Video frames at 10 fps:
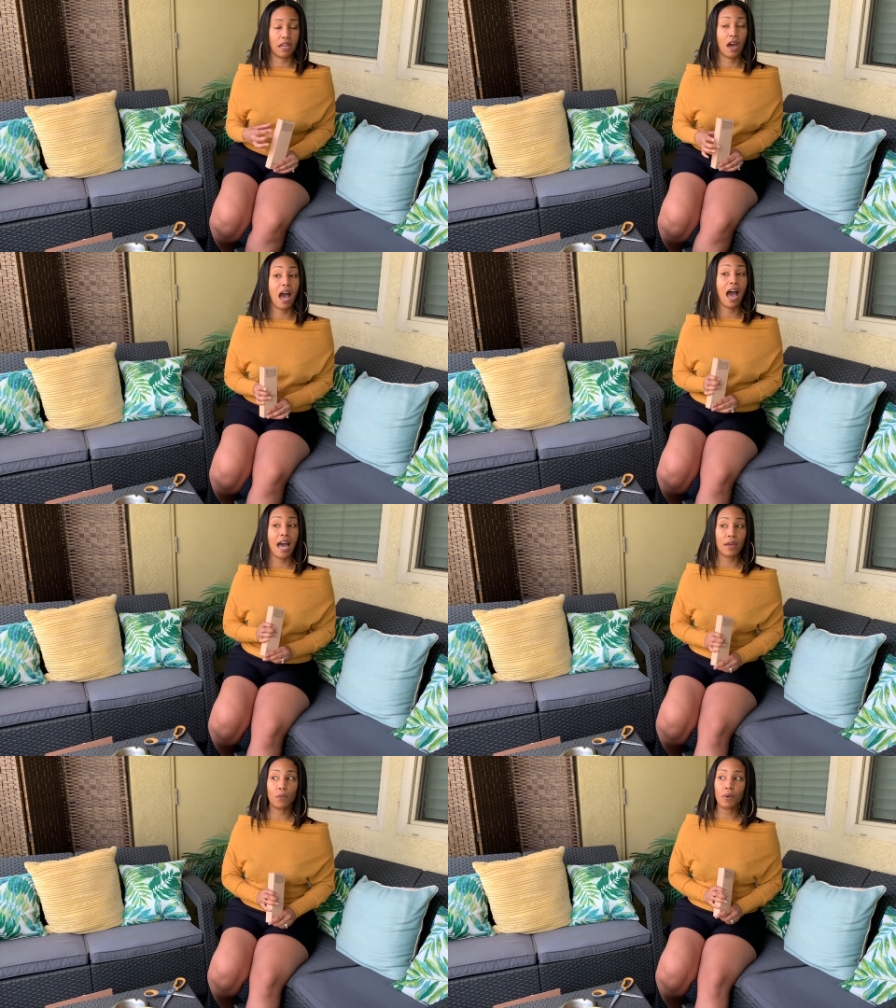Now
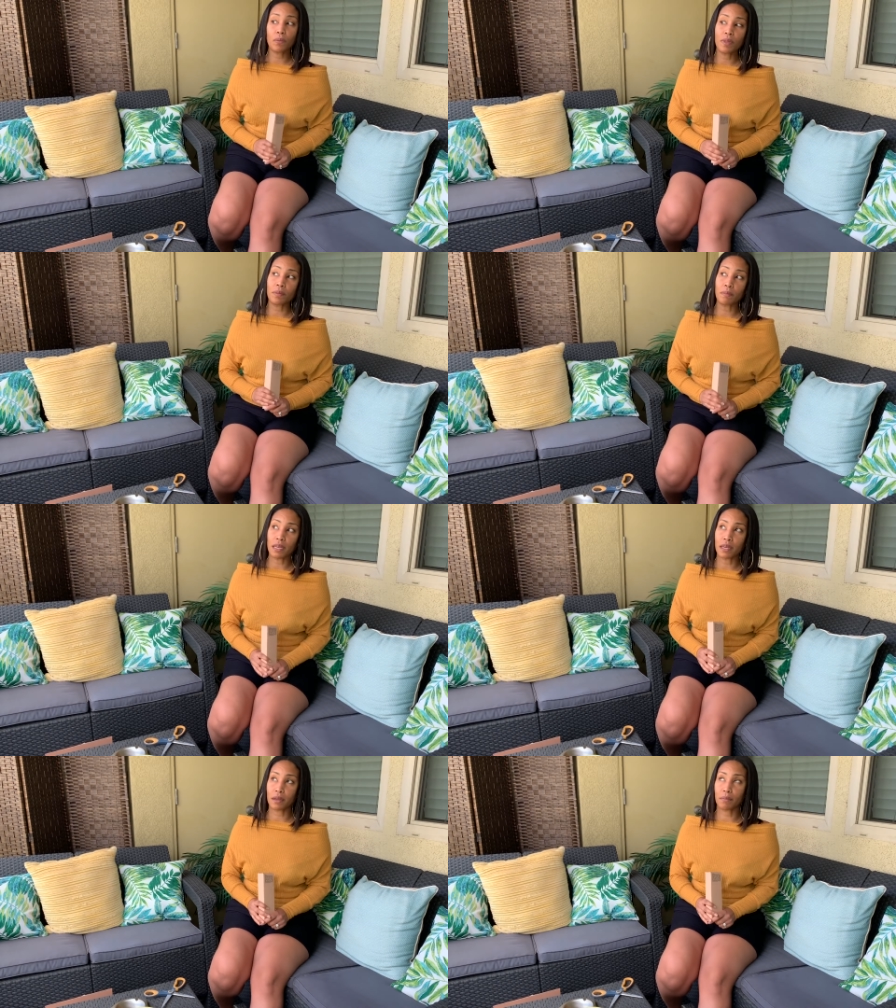I went with
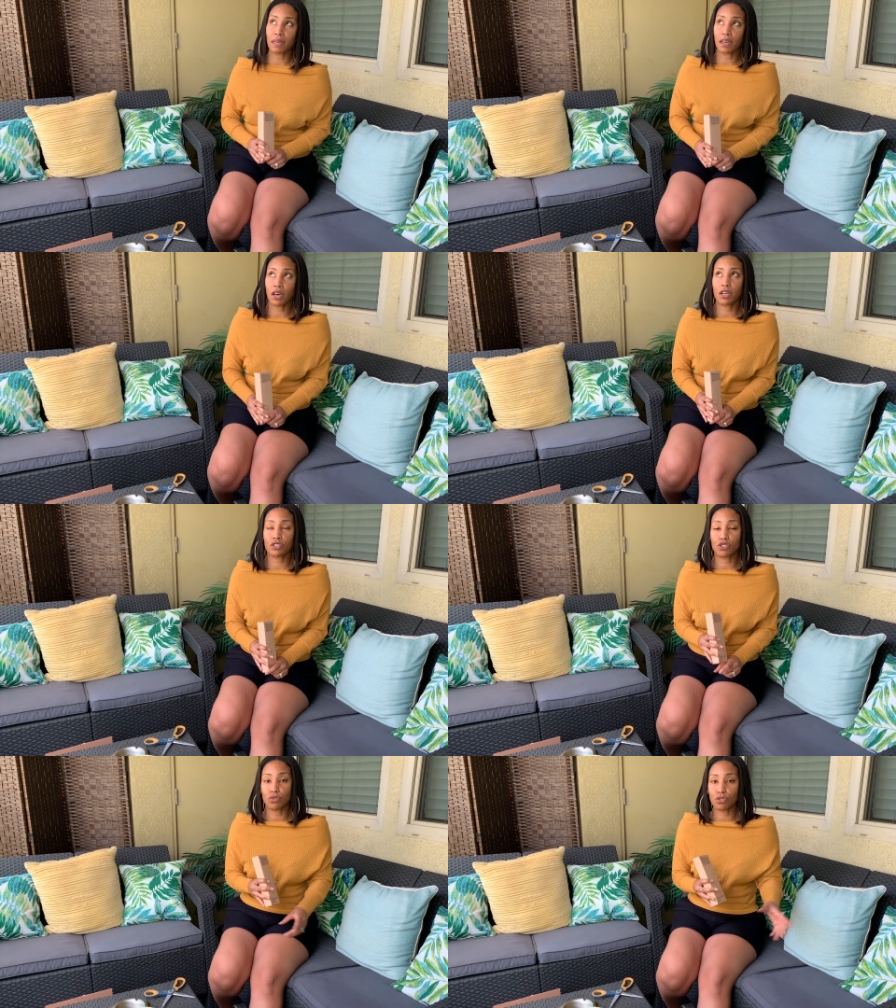medium
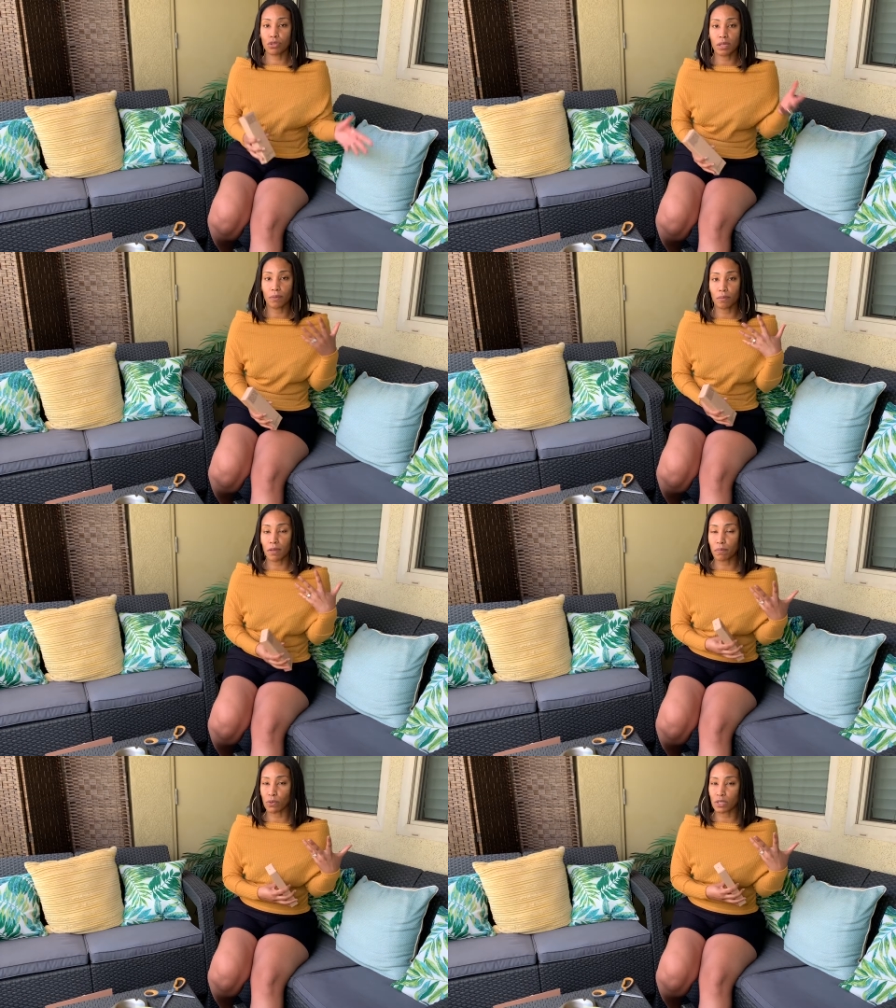because usually when
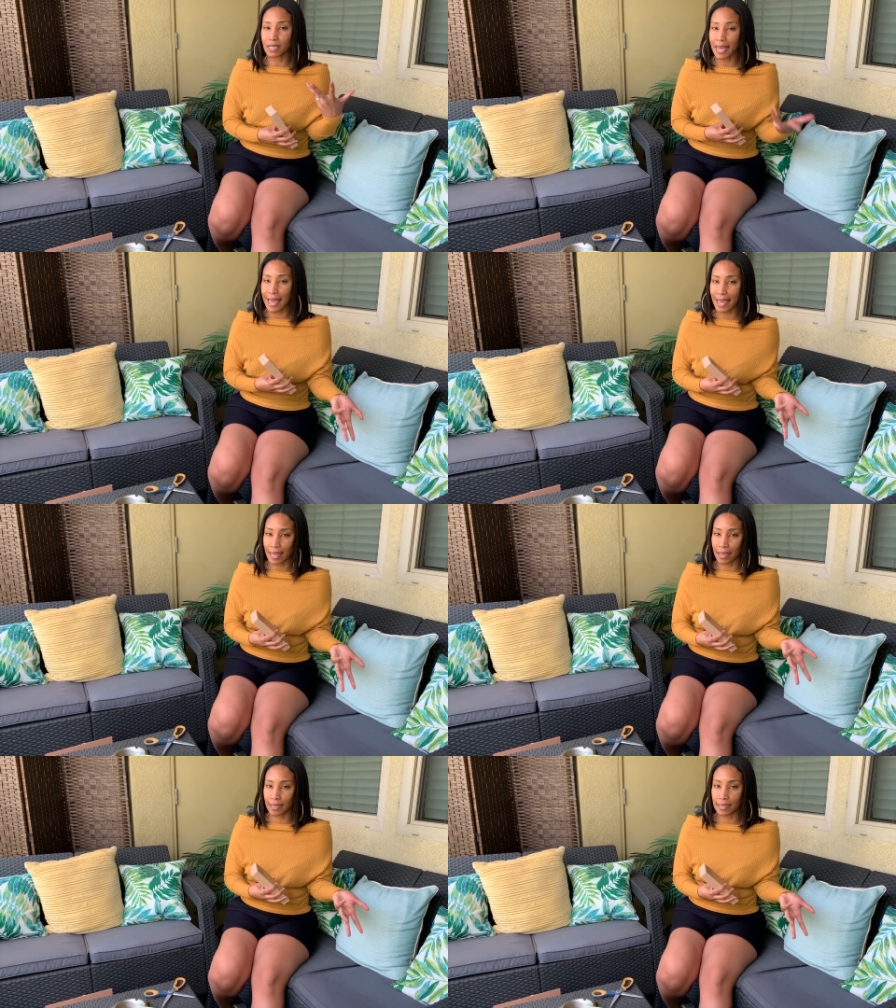people
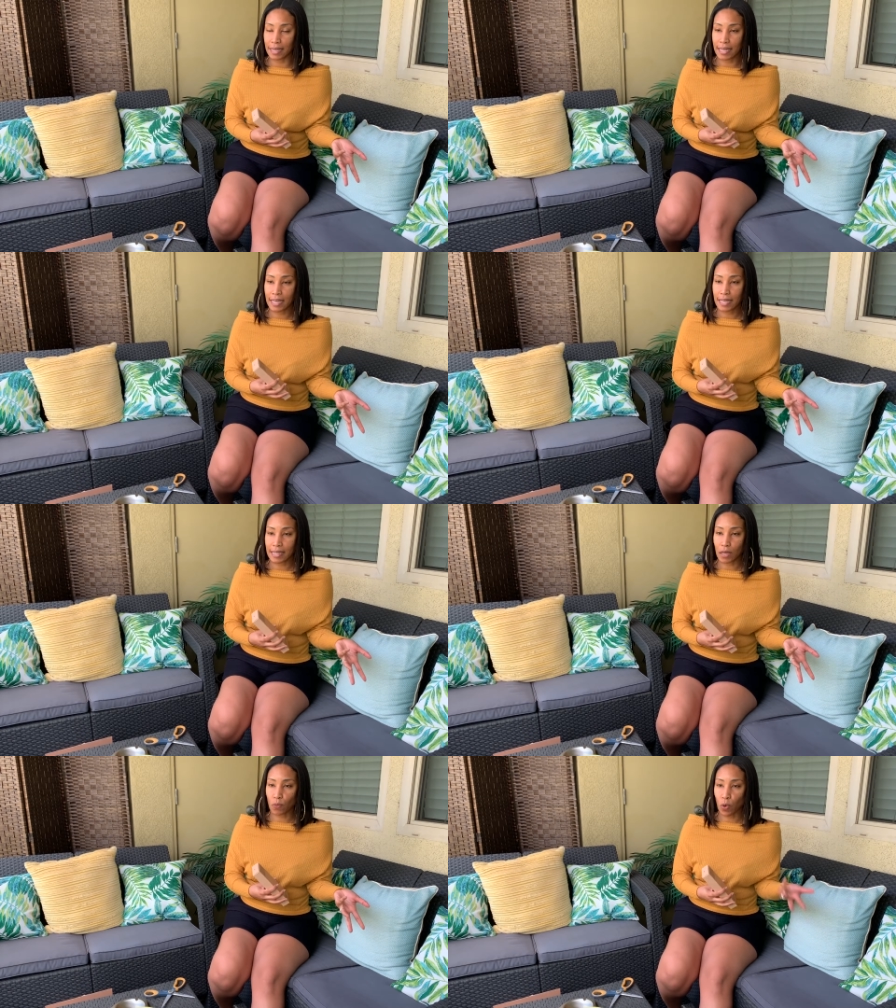tan,
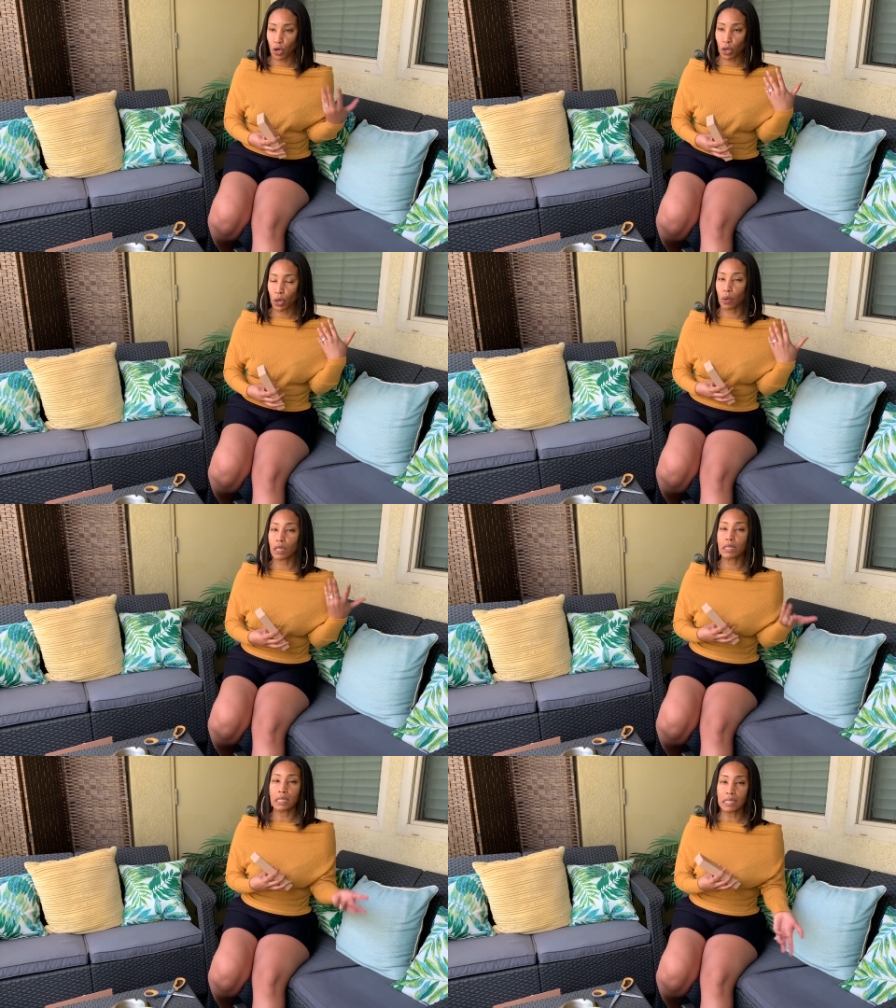they wanna go a
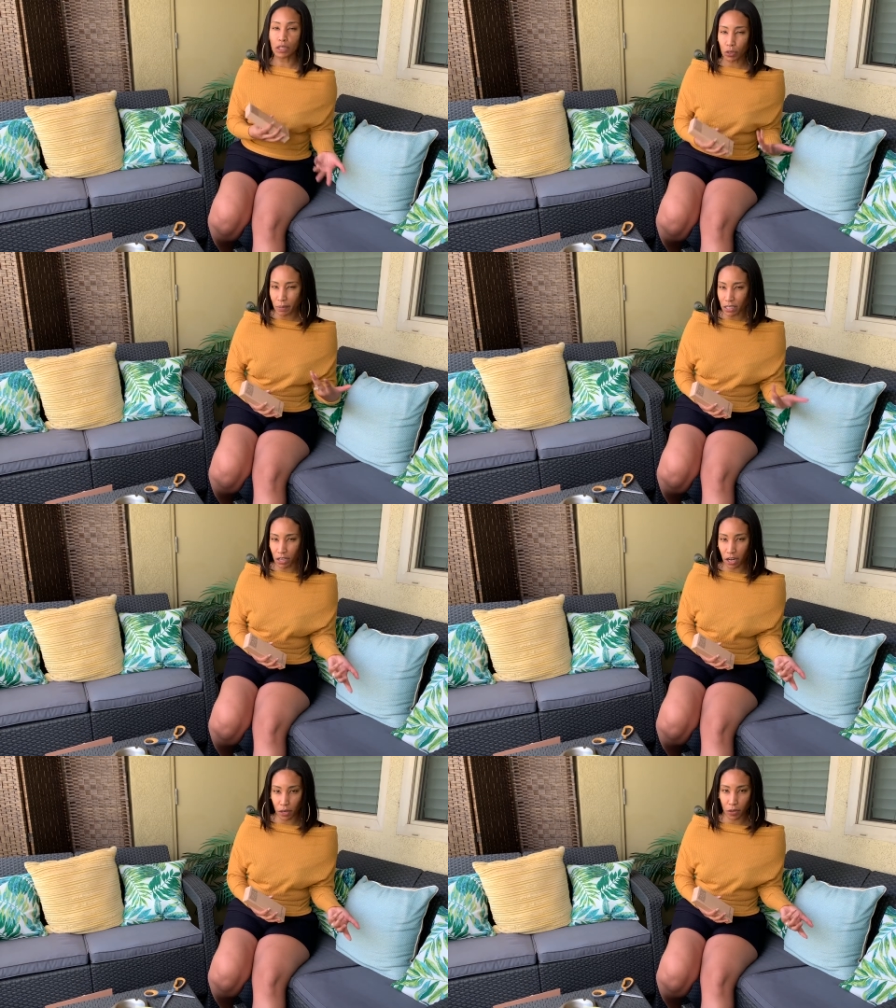little bit
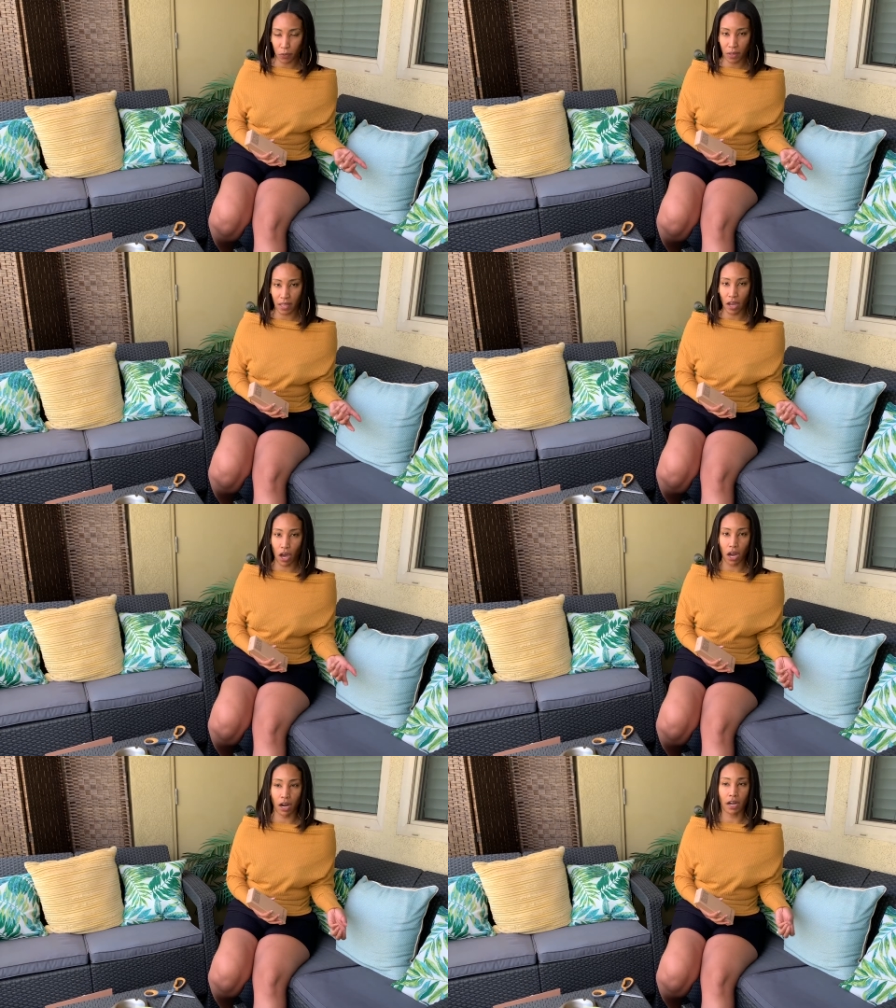darker than what they
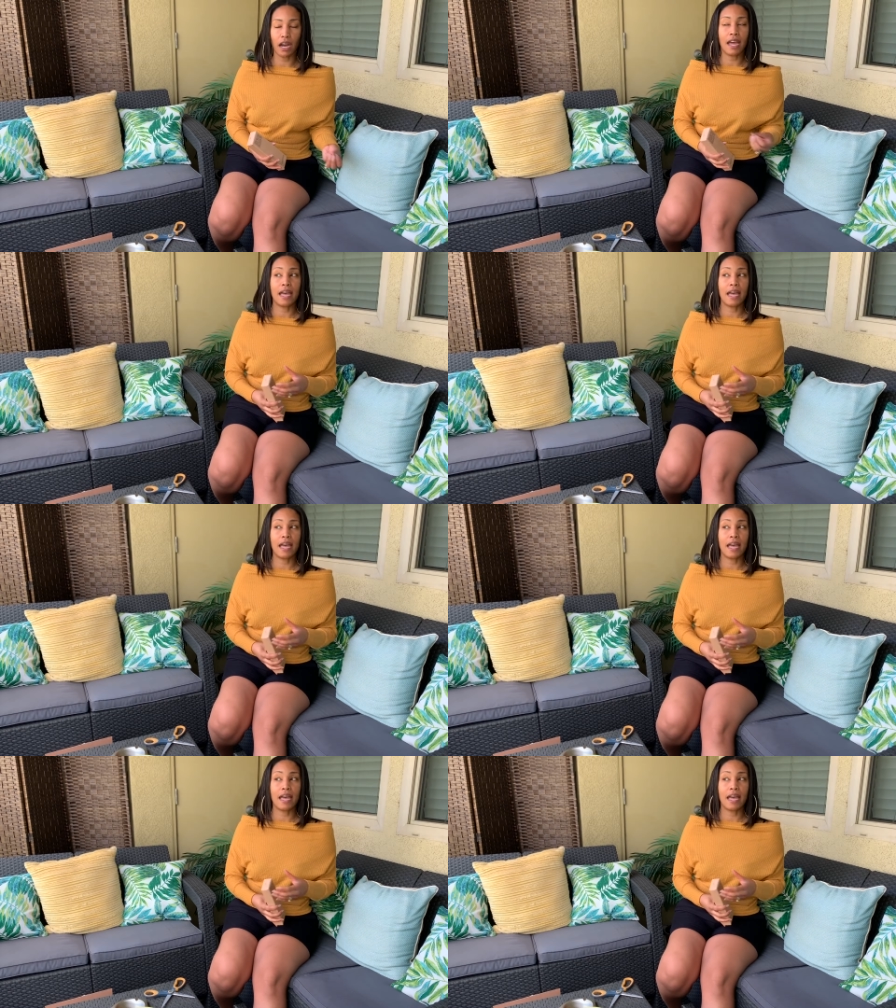are.